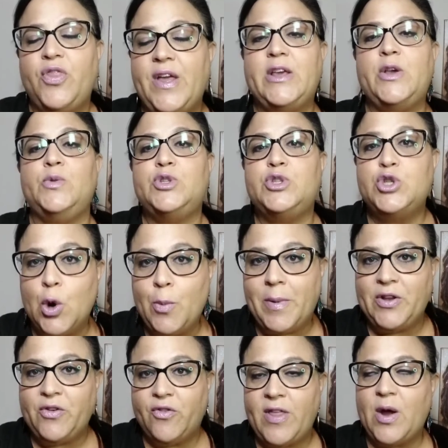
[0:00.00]
Thank you so
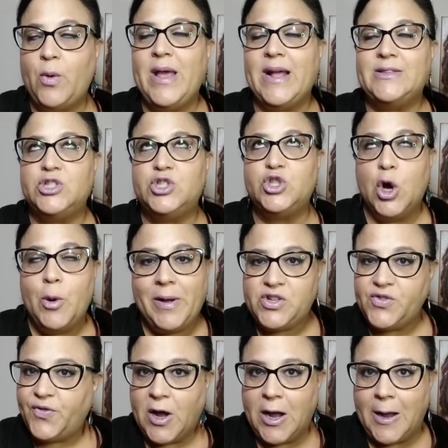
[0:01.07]
much for that. We had so
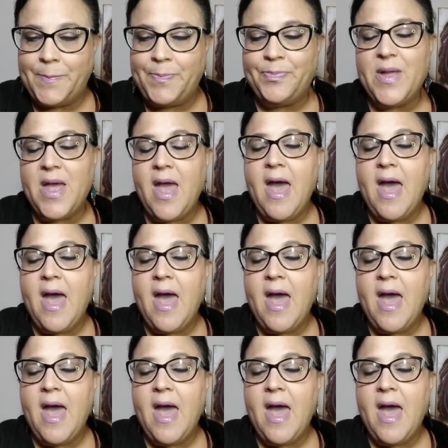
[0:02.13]
much fun.